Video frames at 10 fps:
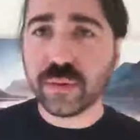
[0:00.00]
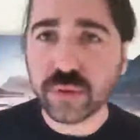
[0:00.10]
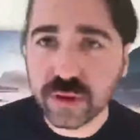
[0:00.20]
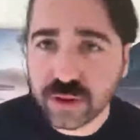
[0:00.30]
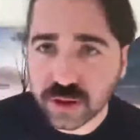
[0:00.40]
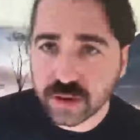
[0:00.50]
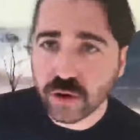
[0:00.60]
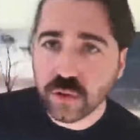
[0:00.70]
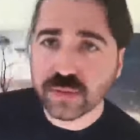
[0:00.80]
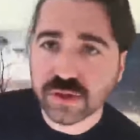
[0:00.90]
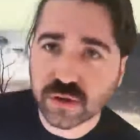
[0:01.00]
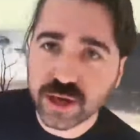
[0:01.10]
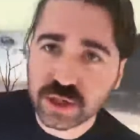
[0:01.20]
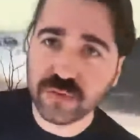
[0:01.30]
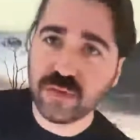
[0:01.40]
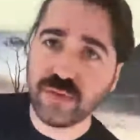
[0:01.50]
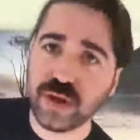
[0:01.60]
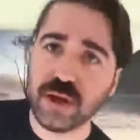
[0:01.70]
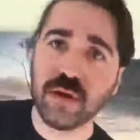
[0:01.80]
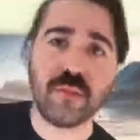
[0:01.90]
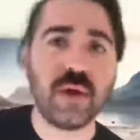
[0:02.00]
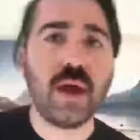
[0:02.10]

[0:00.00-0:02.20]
We're in the home stretch of the video.